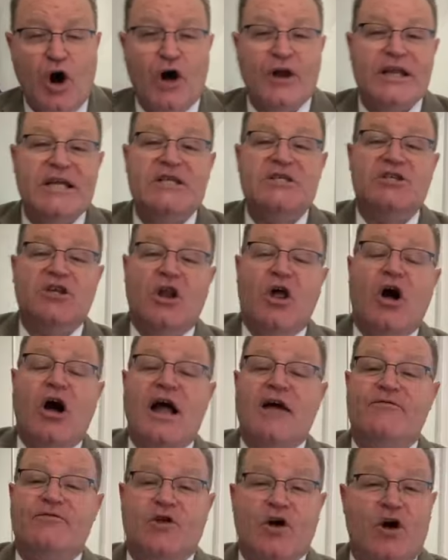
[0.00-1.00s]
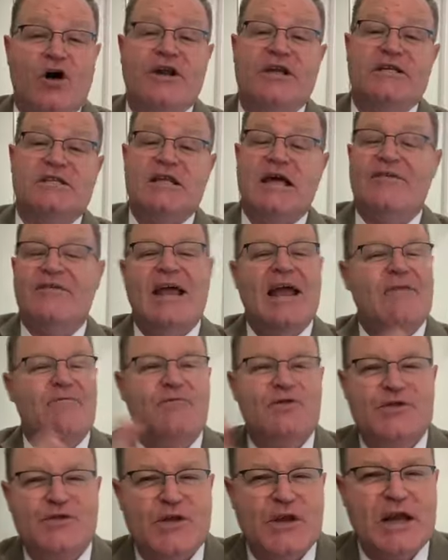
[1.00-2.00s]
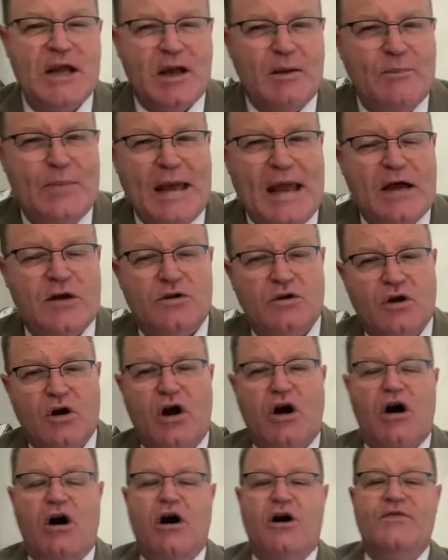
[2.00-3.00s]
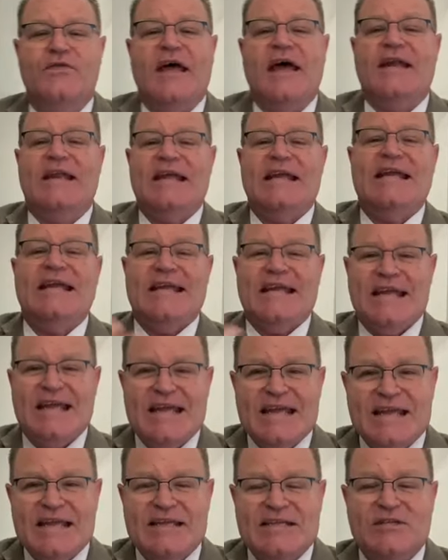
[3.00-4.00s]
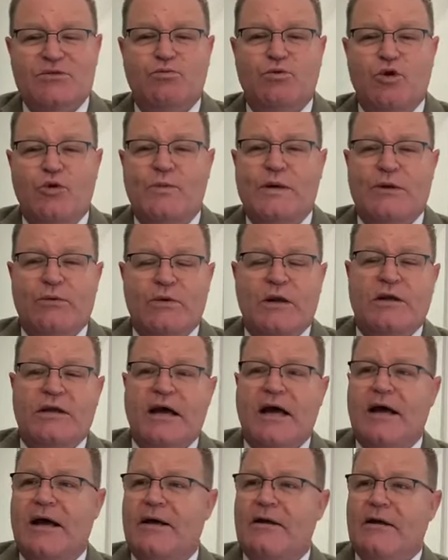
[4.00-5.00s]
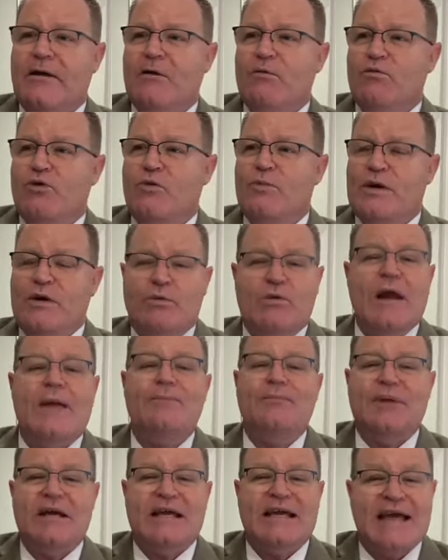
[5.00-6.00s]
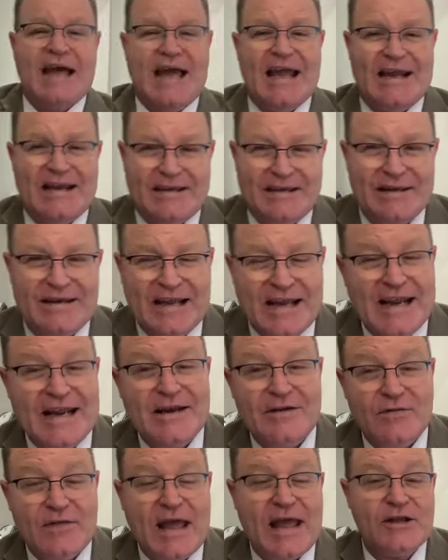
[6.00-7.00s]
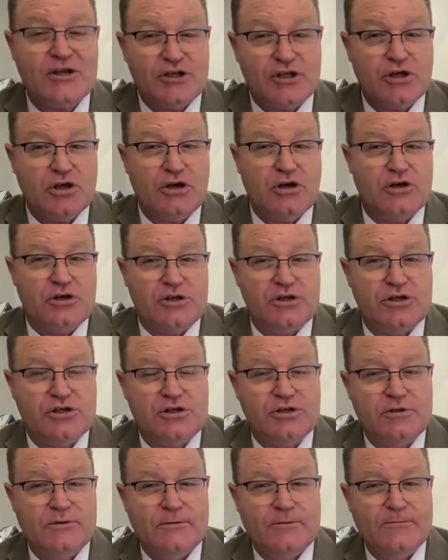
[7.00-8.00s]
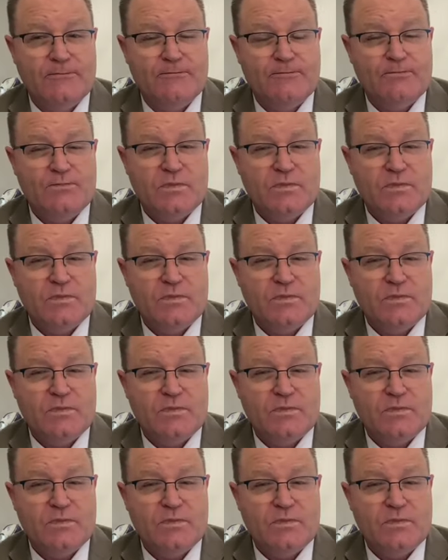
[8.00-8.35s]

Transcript: God is life. God is love. Everything about God that he is will be replicated in that church.